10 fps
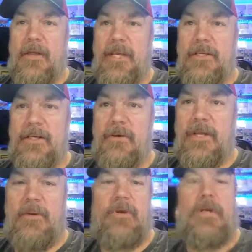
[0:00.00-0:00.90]
I think so. I
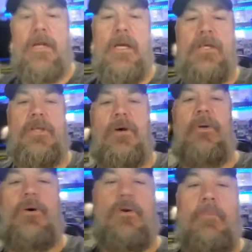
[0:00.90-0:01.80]
think we're good. So I'm
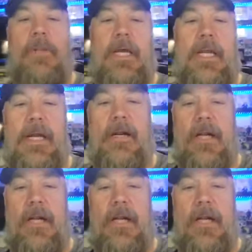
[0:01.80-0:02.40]
going to plug it here.